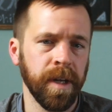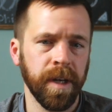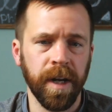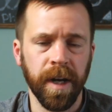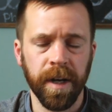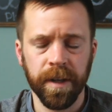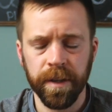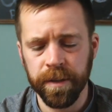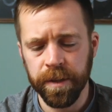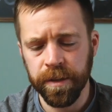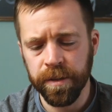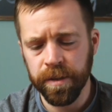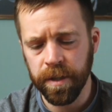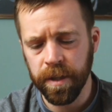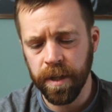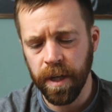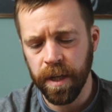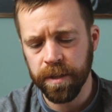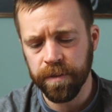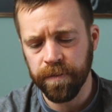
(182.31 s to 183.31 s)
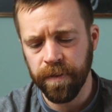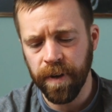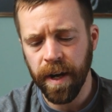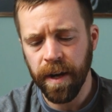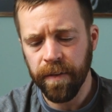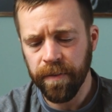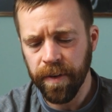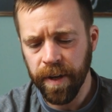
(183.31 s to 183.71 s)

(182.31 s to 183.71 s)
Now the GH5